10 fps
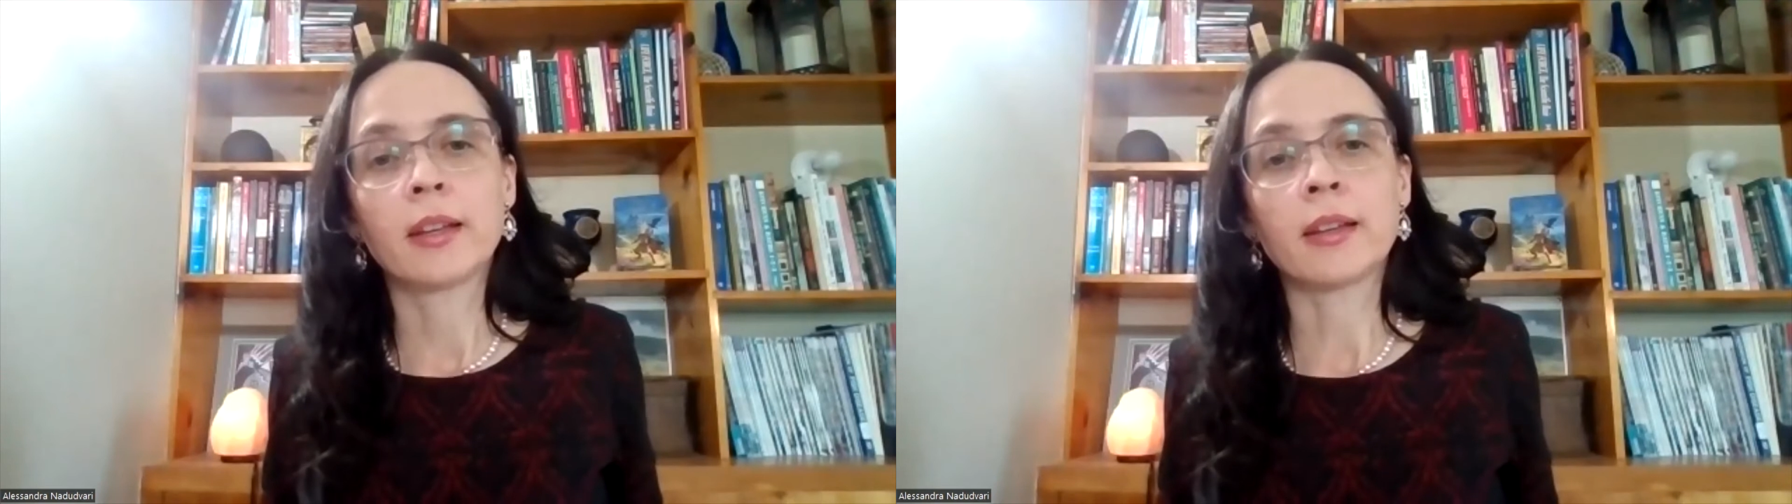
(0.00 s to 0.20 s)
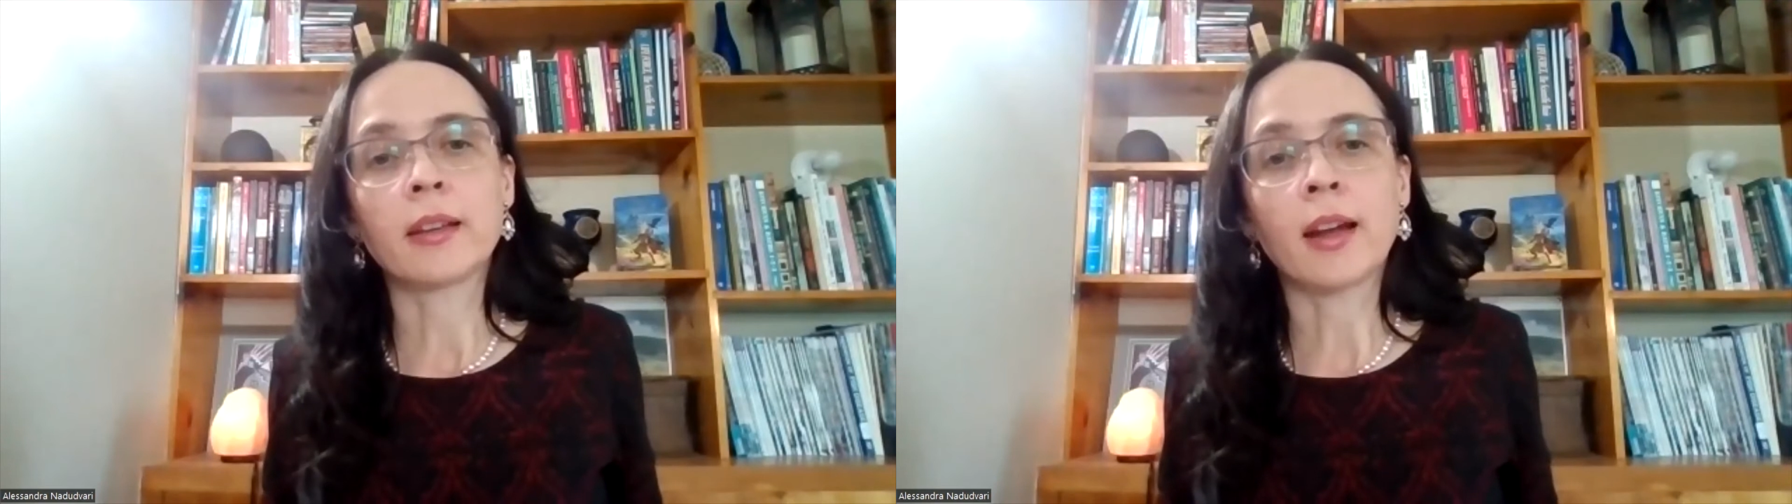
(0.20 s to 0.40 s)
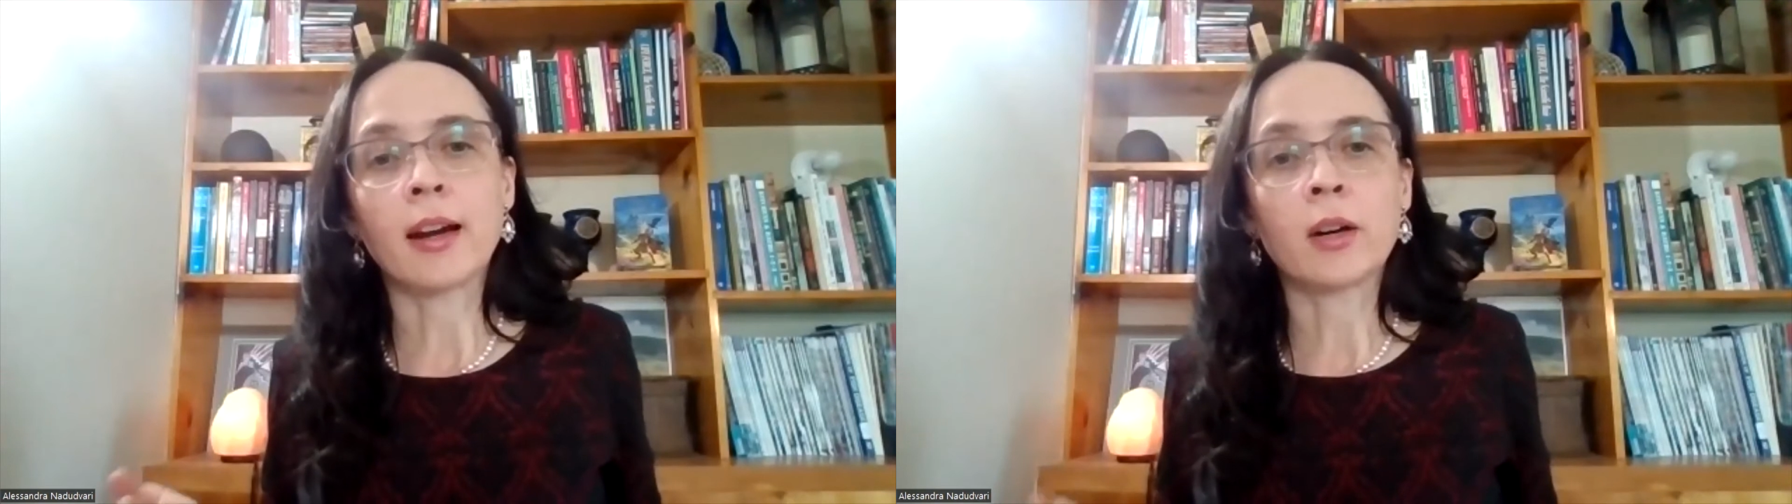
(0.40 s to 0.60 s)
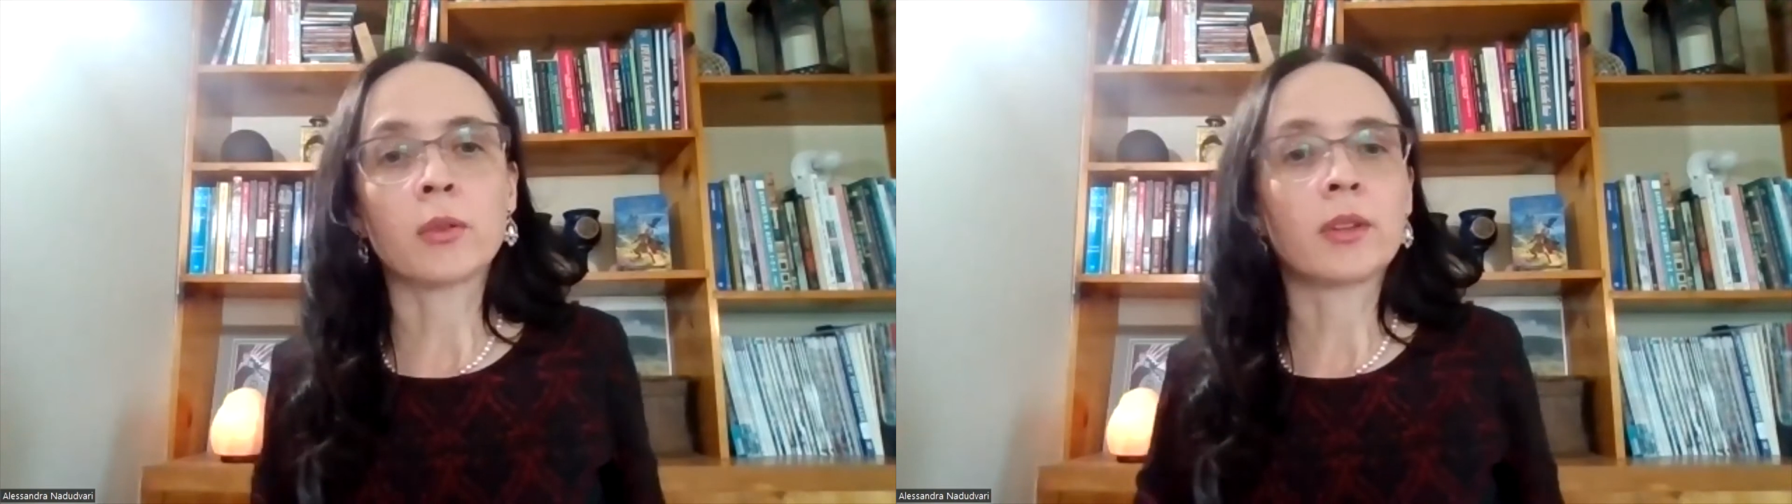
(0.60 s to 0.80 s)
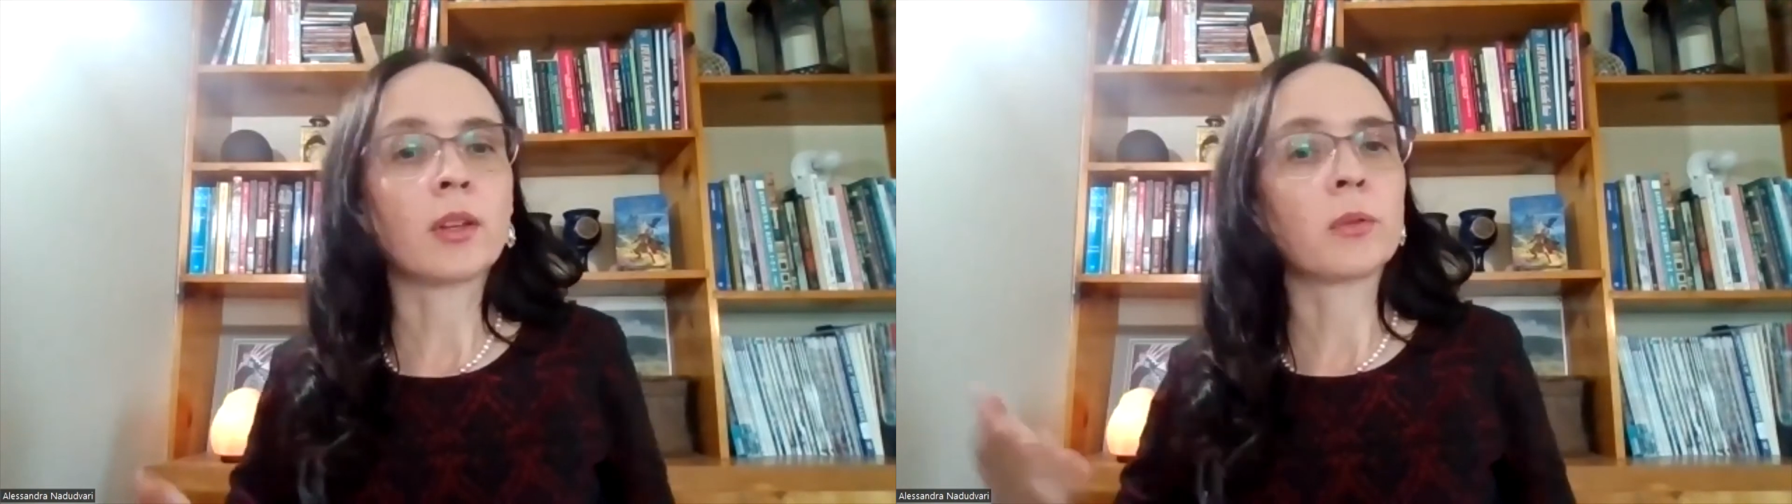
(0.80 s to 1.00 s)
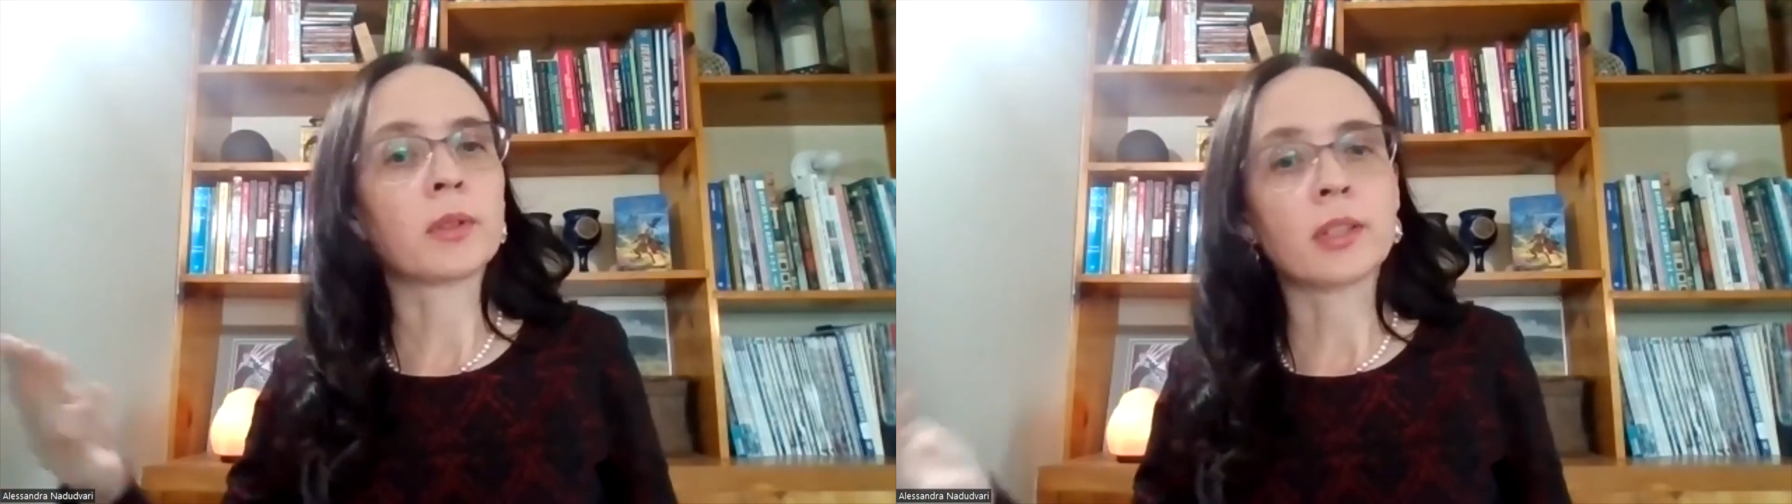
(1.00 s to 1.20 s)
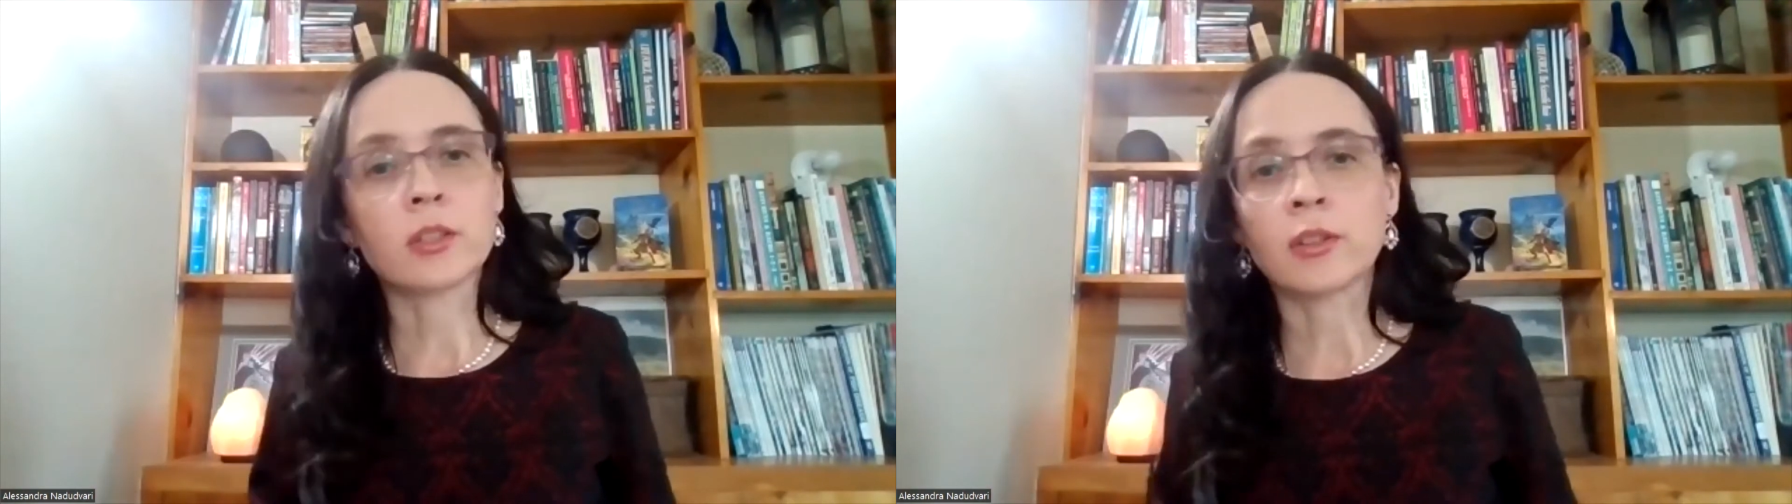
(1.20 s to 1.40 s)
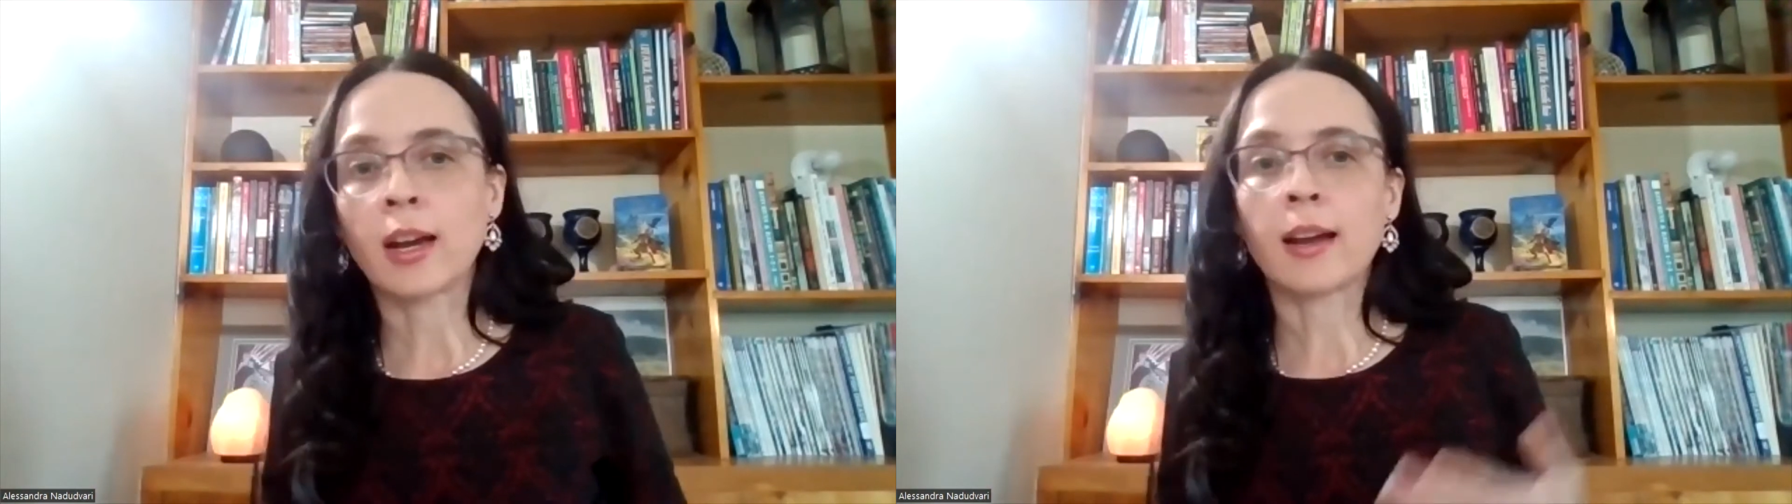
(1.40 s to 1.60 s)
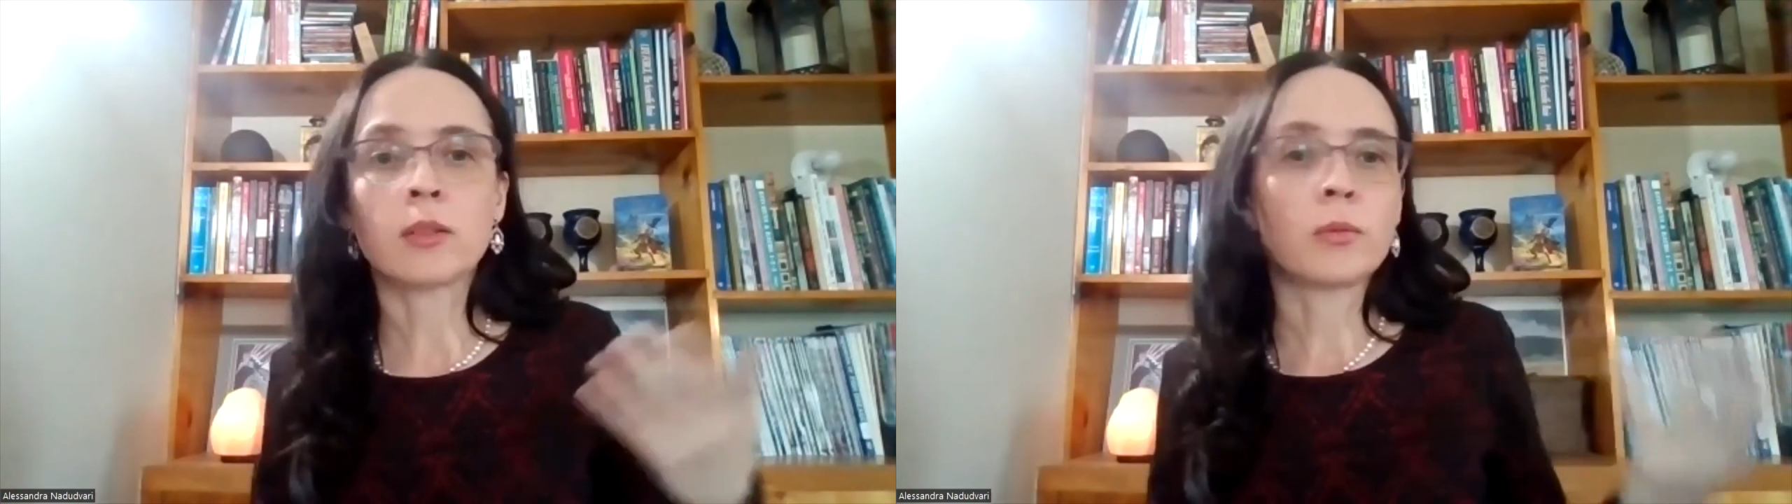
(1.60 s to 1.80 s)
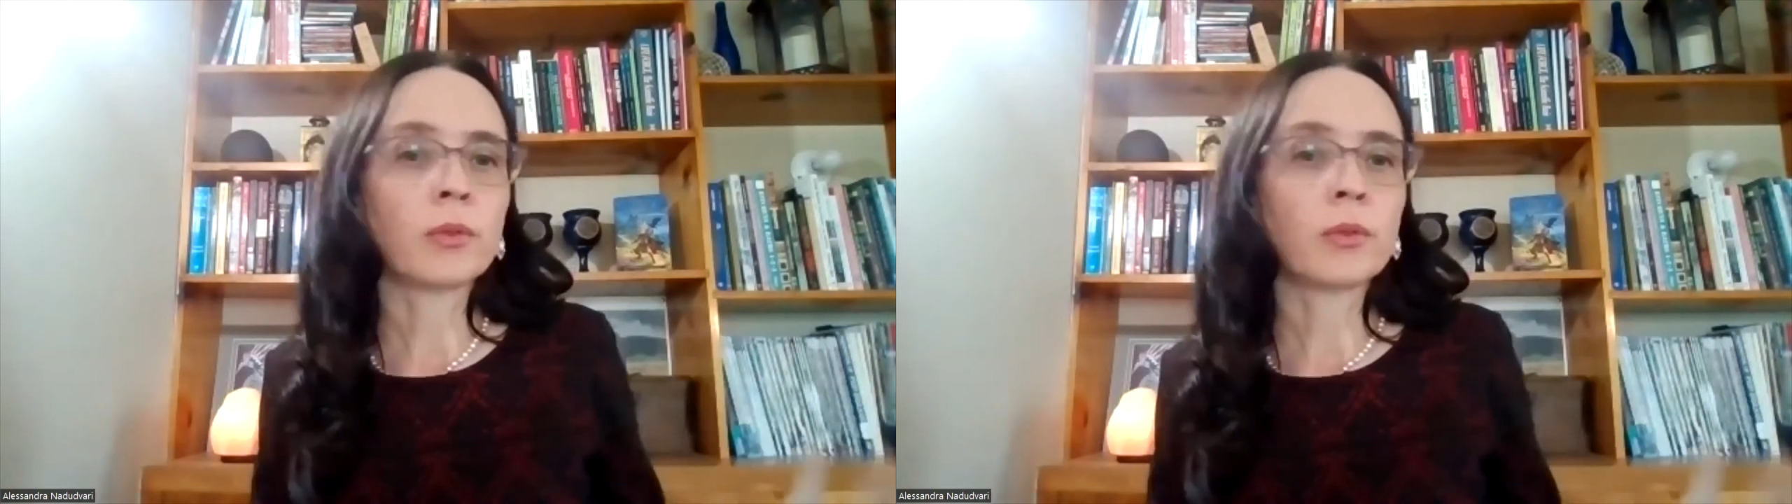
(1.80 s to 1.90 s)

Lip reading: and how they will interact